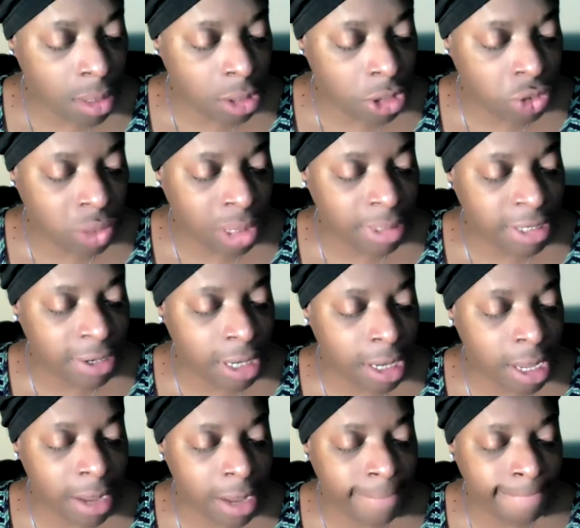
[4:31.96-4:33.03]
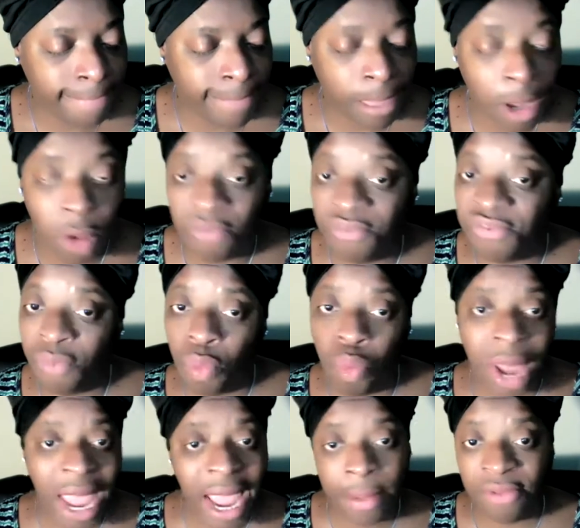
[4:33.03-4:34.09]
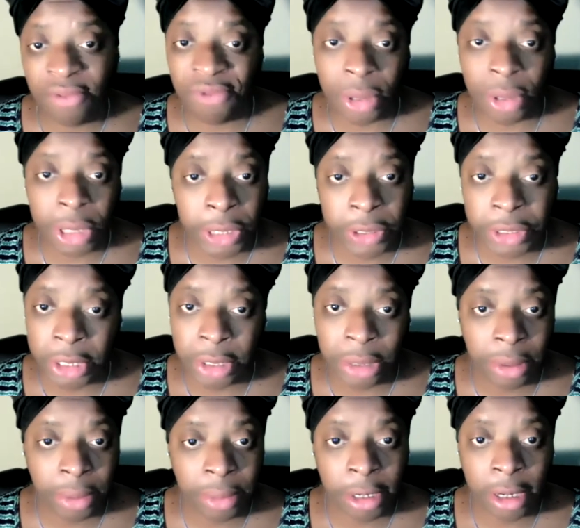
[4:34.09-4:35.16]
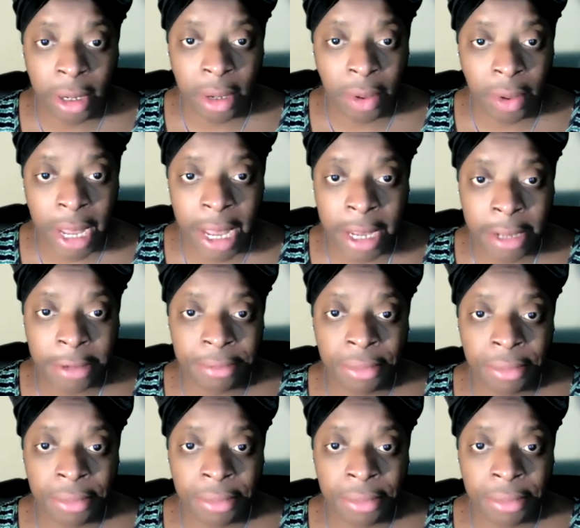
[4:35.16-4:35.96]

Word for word: streams of income way before YouTube. Okay.